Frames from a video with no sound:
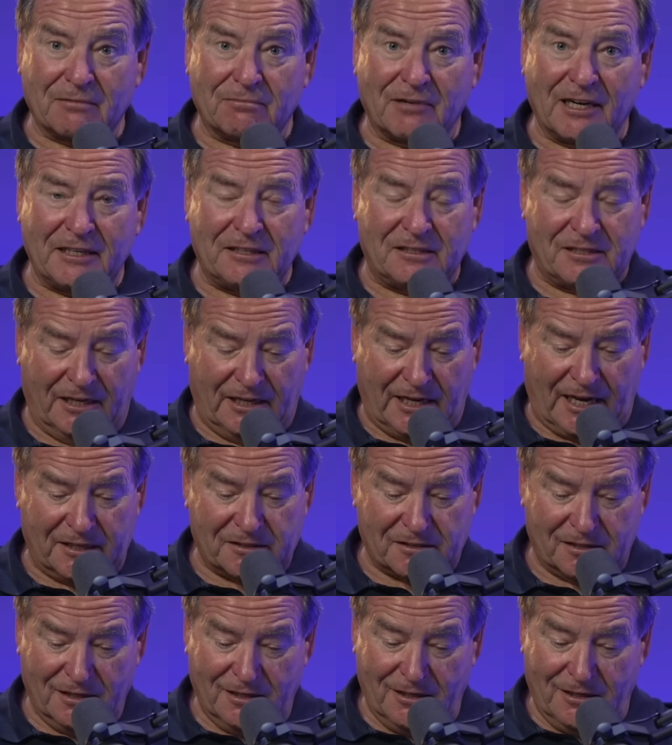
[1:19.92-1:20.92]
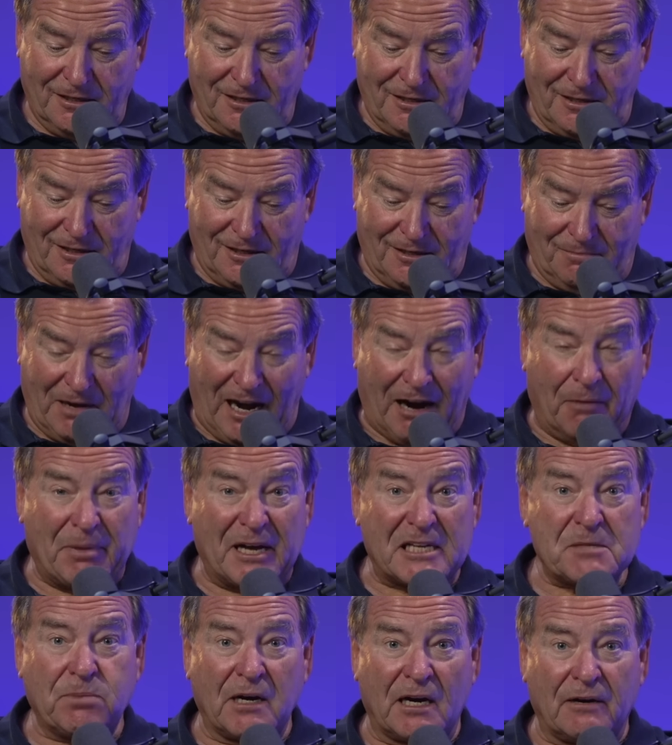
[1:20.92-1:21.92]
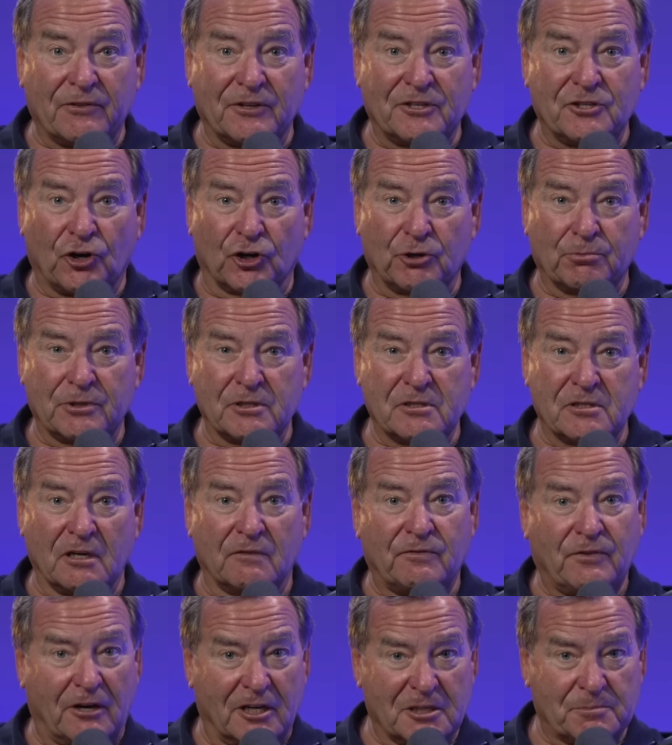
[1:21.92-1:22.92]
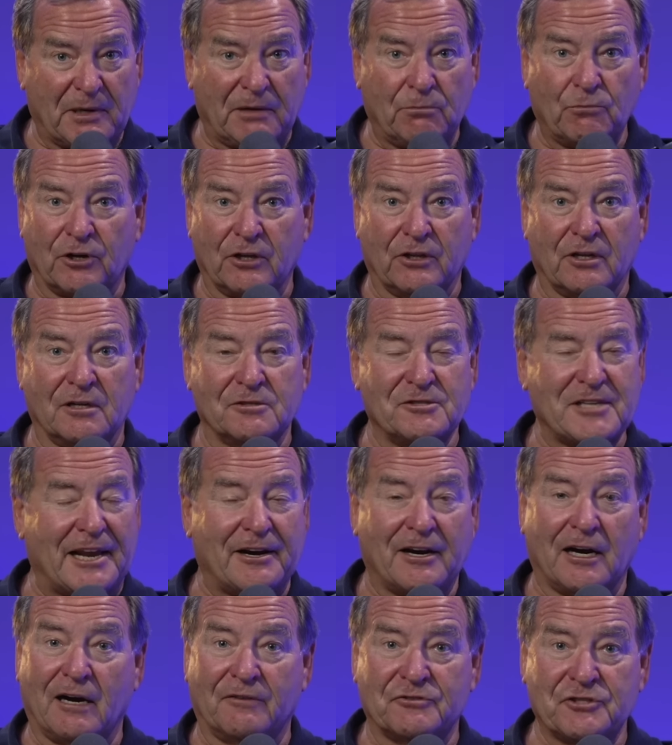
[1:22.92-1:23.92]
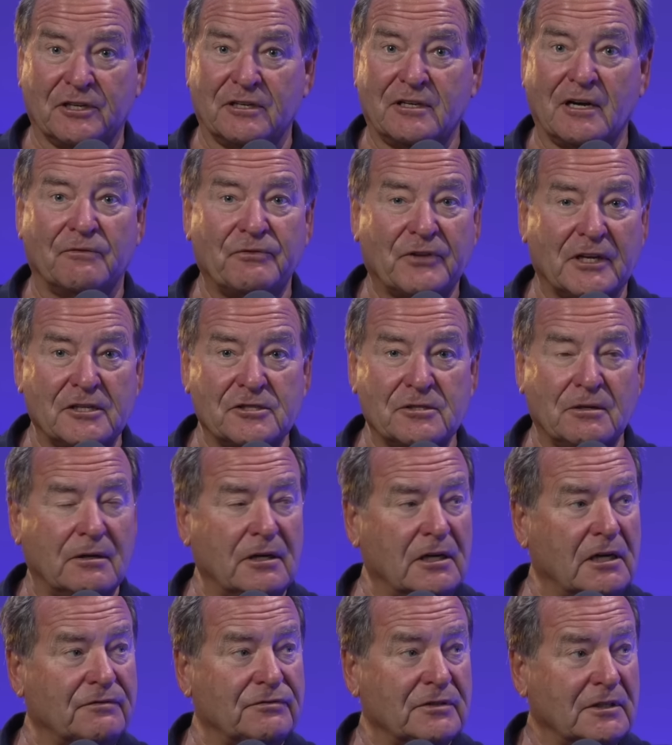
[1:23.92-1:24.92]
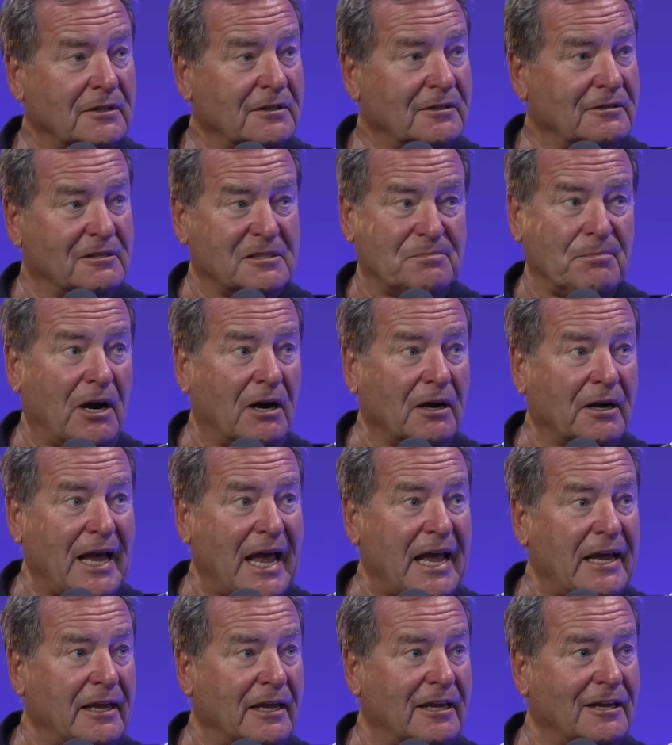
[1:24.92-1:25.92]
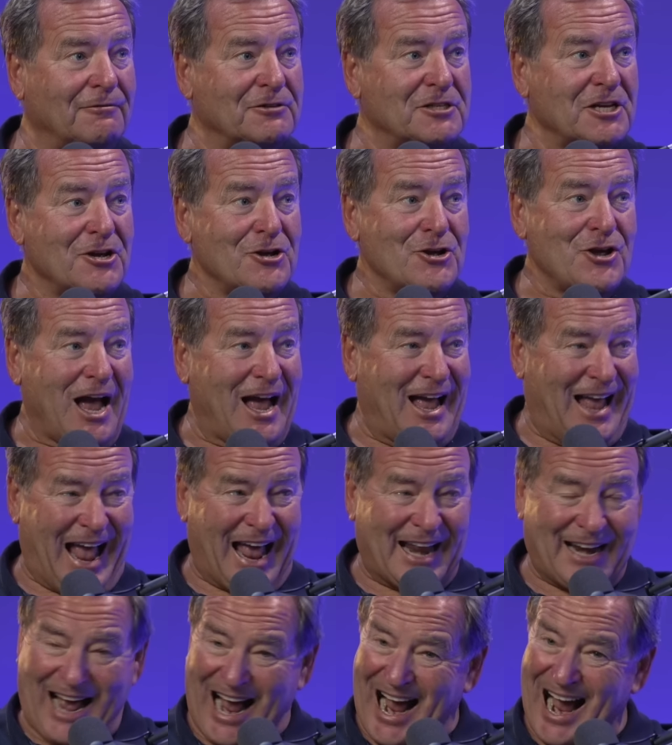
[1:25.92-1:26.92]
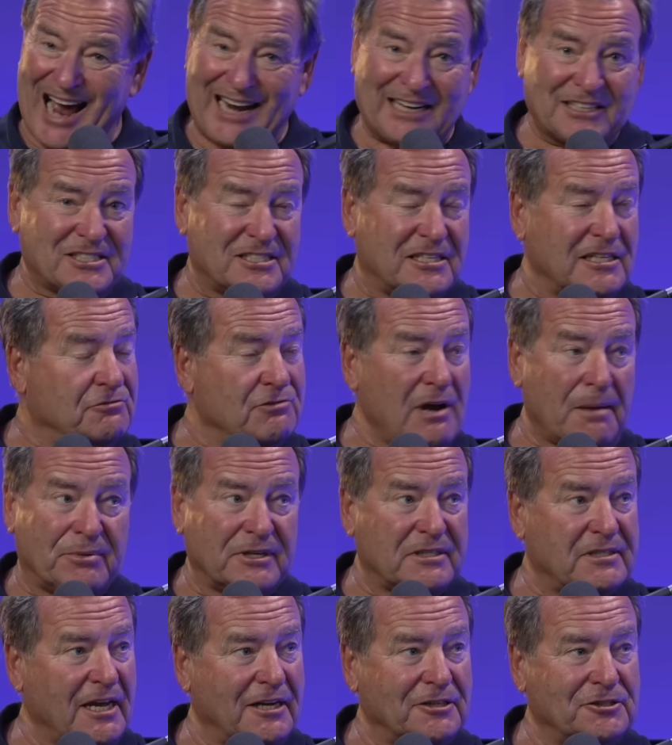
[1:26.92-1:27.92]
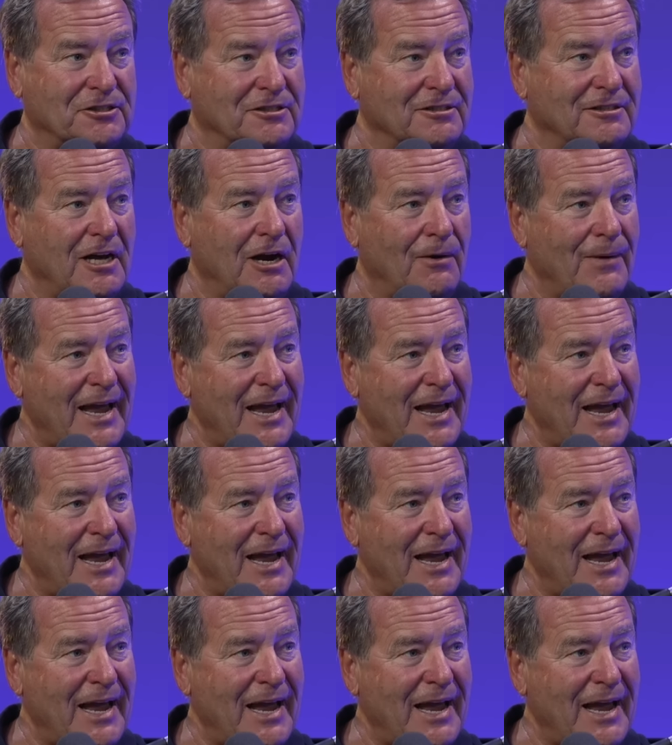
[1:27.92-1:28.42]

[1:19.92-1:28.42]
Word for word: the way, TS, our best player at the tournament so far has been one of those centre-halves that you don't think is good enough. That's Marc Guehi, who's enhanced his reputation no